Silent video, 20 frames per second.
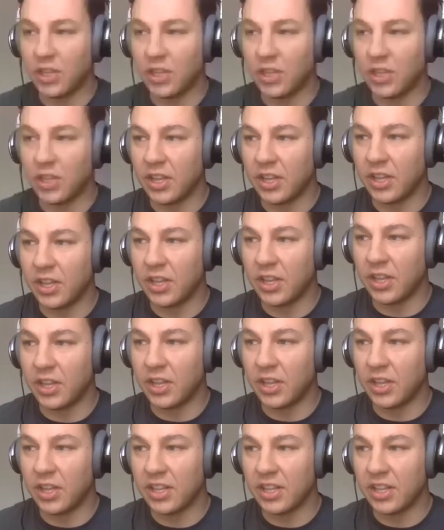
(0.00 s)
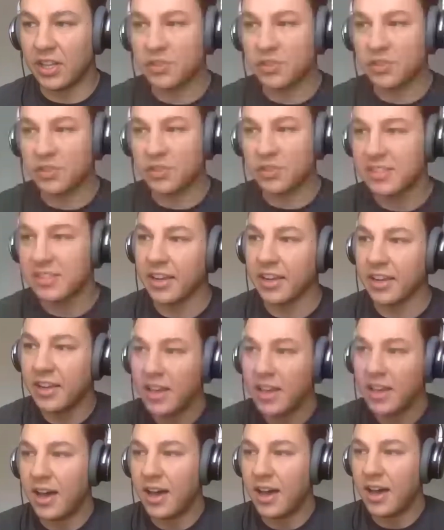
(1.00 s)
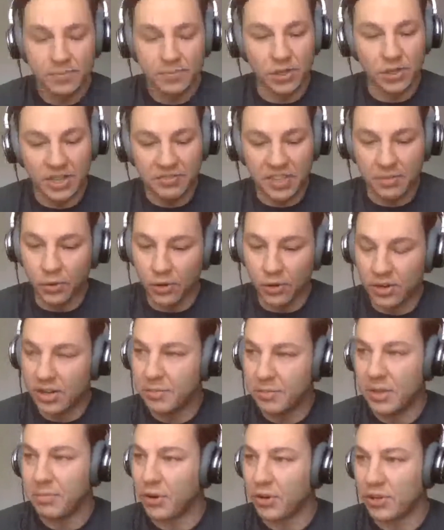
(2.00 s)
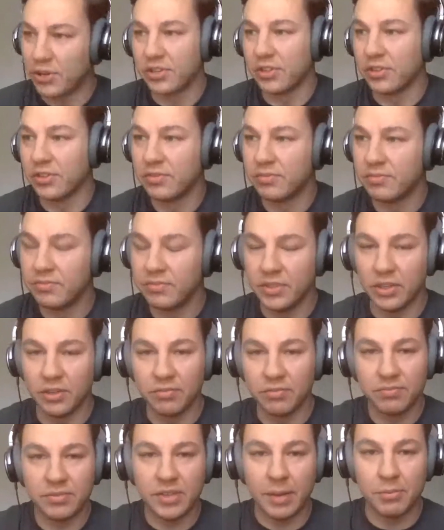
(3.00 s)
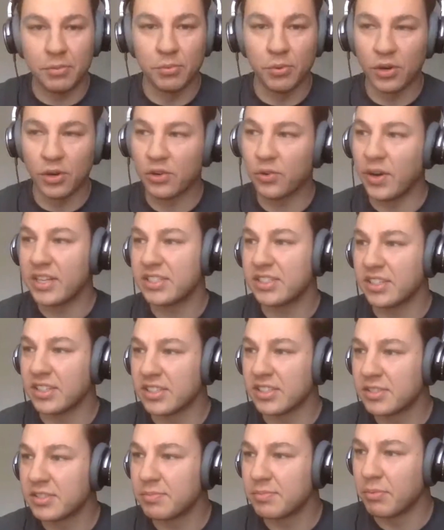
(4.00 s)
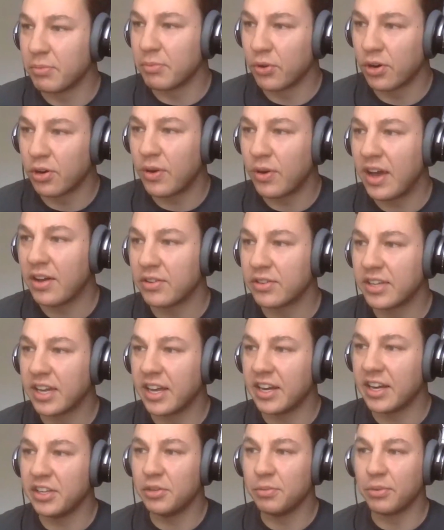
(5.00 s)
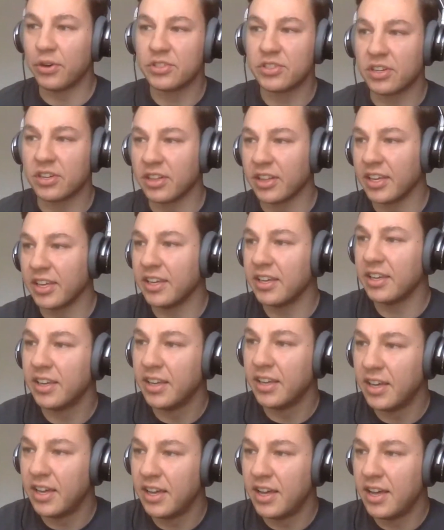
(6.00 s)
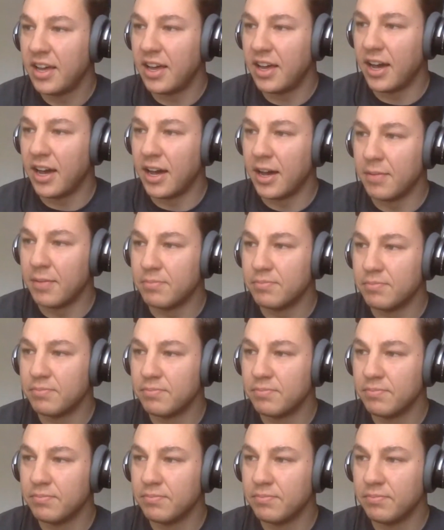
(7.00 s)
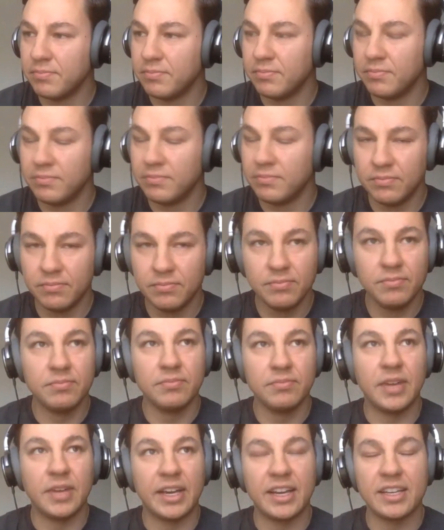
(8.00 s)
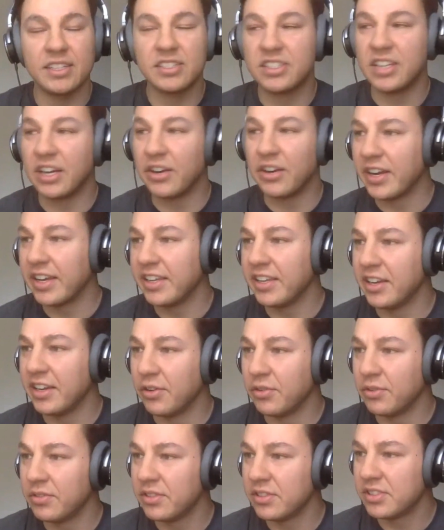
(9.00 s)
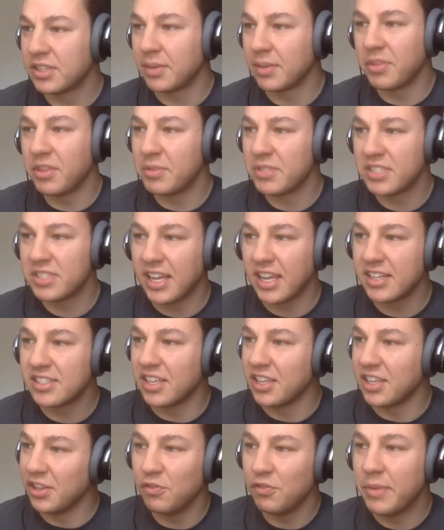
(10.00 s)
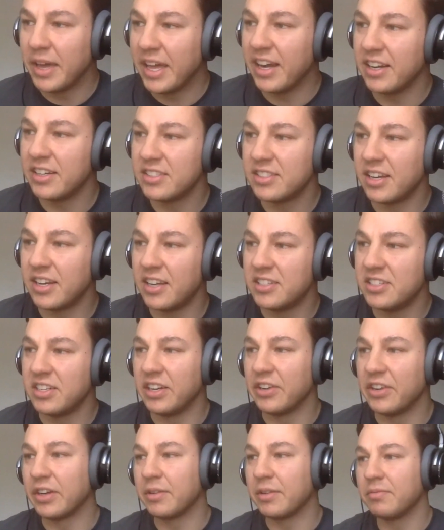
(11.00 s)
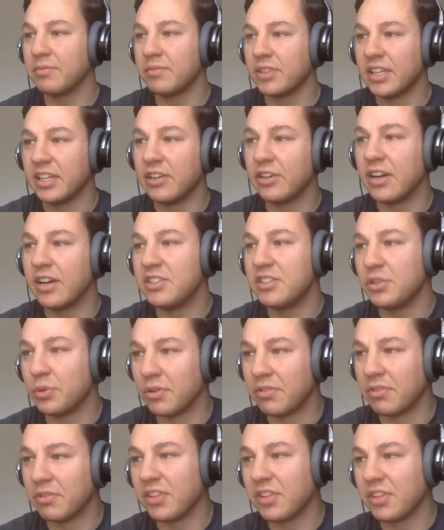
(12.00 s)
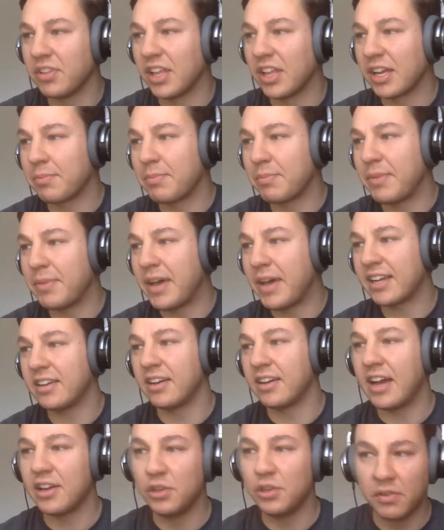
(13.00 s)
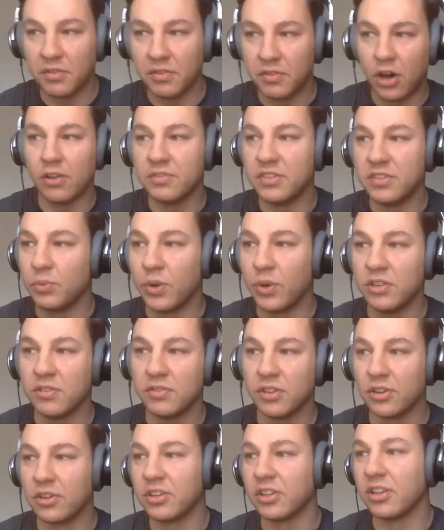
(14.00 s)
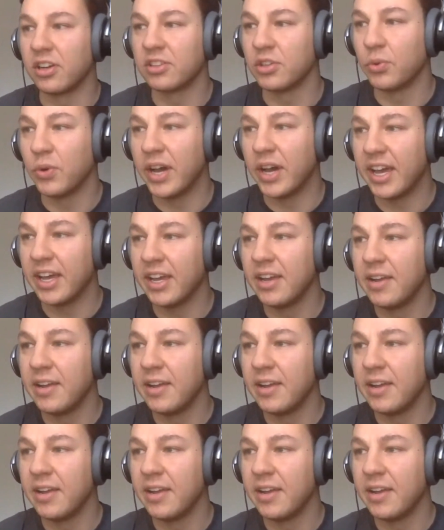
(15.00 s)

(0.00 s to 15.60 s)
That's exciting. So shifting more a bit personal, a couple more questions, but more around kind of you personally. I guess sharing, some of the mistakes that you've made as an engineering leader as you reflect back on how you've evolved and what you've learned along the way.